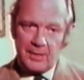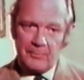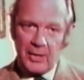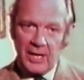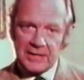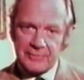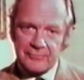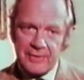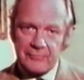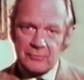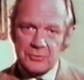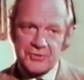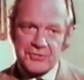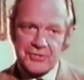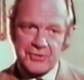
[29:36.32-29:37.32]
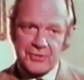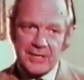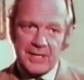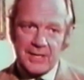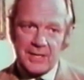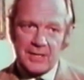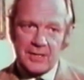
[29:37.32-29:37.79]
part of
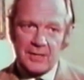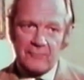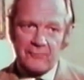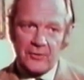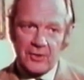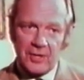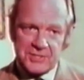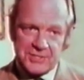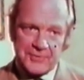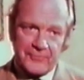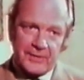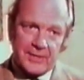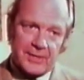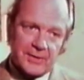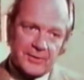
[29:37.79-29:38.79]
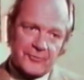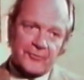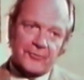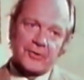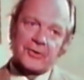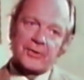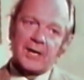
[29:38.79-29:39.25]
revolutionary philosophy
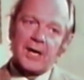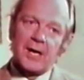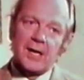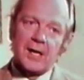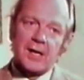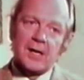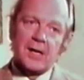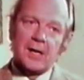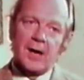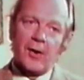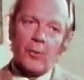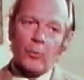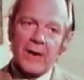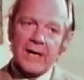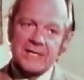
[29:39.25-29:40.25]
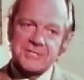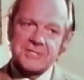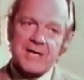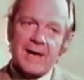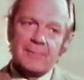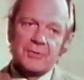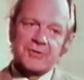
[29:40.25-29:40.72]
is that a
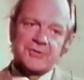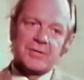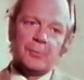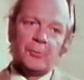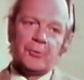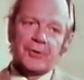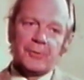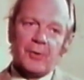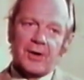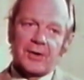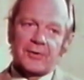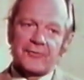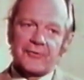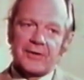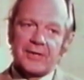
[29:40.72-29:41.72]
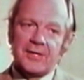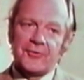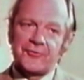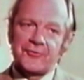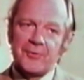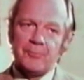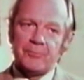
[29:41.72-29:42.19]
well-established liberal democracy is
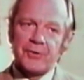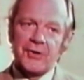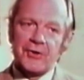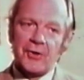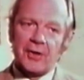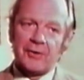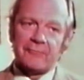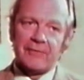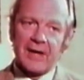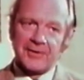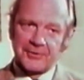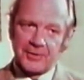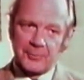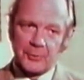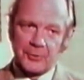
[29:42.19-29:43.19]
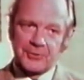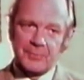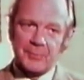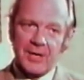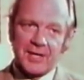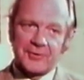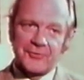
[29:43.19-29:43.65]
simply not vulnerable to
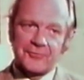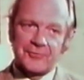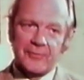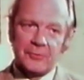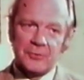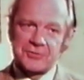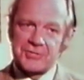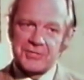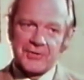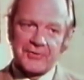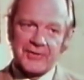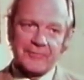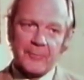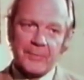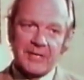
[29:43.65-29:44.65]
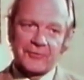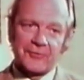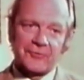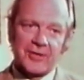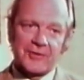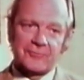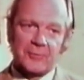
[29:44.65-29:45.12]
Marxist revolution. There's never been a
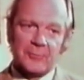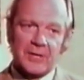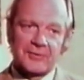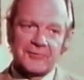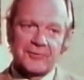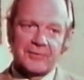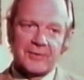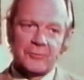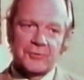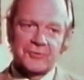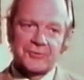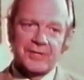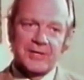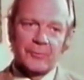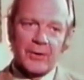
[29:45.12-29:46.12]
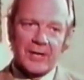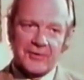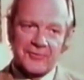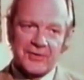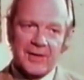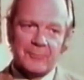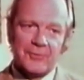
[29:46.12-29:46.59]
successful Marxist revolution in a
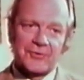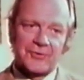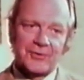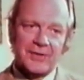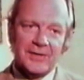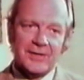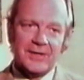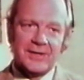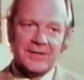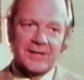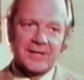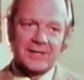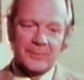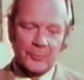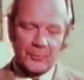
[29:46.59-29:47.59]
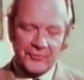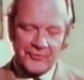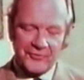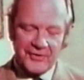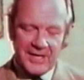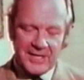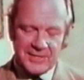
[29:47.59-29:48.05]
well-established liberal
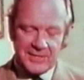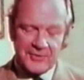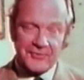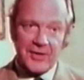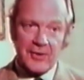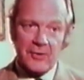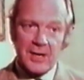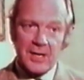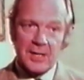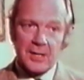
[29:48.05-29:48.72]
society. So